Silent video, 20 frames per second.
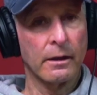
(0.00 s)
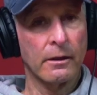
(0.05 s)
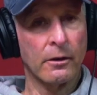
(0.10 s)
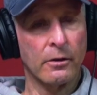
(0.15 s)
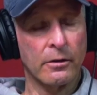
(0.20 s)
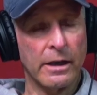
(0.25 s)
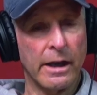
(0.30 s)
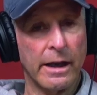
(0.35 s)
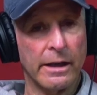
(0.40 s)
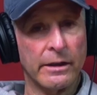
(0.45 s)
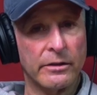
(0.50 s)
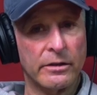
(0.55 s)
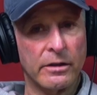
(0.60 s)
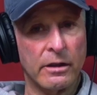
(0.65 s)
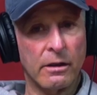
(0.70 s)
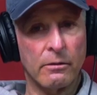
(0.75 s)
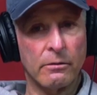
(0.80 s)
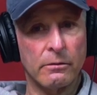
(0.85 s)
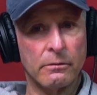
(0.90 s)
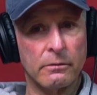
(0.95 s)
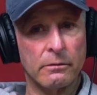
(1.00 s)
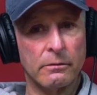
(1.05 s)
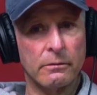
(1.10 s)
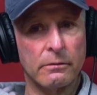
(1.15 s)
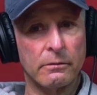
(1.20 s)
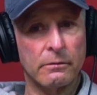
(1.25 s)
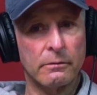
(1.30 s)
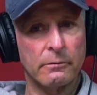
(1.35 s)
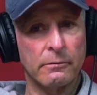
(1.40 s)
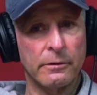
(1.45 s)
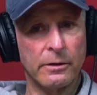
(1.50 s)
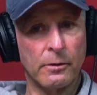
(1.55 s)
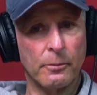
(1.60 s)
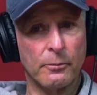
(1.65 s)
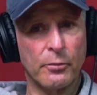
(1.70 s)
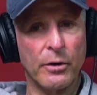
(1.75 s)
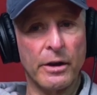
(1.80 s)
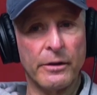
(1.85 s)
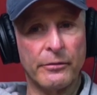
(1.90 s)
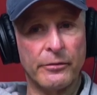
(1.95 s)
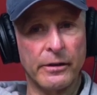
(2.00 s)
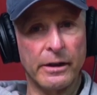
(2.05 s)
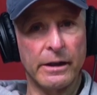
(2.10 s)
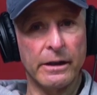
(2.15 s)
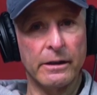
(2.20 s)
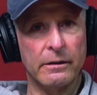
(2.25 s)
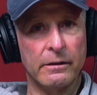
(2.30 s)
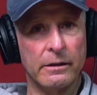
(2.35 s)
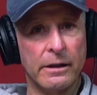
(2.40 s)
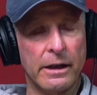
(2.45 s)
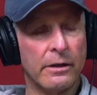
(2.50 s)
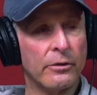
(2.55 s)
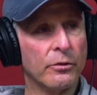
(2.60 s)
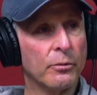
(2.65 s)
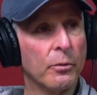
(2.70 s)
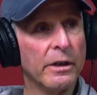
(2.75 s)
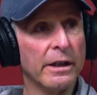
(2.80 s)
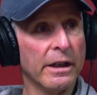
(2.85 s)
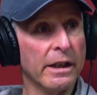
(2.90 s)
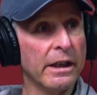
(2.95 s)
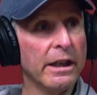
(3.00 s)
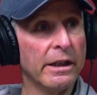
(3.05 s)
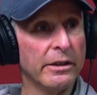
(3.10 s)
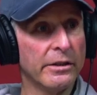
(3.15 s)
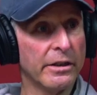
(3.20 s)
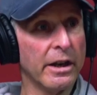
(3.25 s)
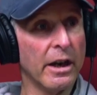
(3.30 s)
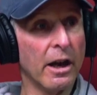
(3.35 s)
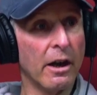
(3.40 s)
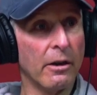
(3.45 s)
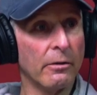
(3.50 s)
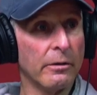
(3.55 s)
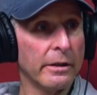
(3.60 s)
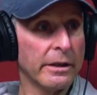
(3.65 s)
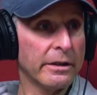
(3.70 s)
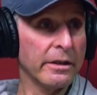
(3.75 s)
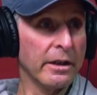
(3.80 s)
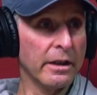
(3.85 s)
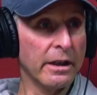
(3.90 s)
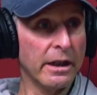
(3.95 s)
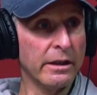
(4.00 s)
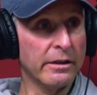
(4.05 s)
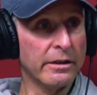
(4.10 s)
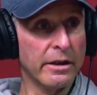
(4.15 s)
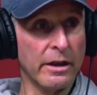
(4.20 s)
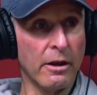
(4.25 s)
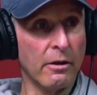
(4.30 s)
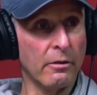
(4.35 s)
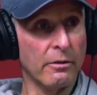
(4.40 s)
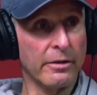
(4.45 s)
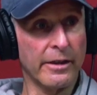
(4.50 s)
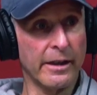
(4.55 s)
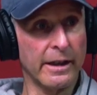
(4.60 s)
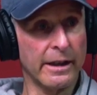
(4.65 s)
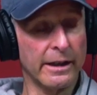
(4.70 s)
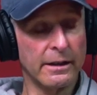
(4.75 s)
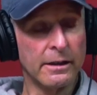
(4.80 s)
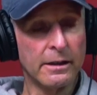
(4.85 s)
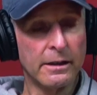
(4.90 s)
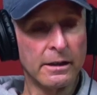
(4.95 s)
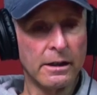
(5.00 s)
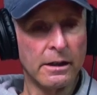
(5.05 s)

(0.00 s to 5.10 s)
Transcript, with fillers: Okay, so real briefly, here's what you need to know. It's a need to know thing.